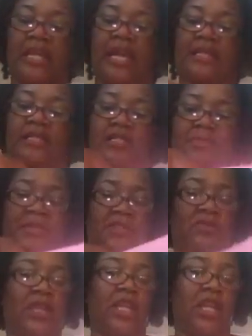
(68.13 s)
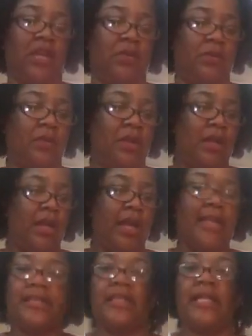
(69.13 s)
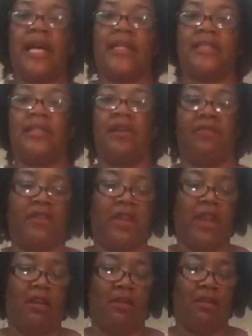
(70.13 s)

sizes, but they're really cute. It's a lot of stuff in here.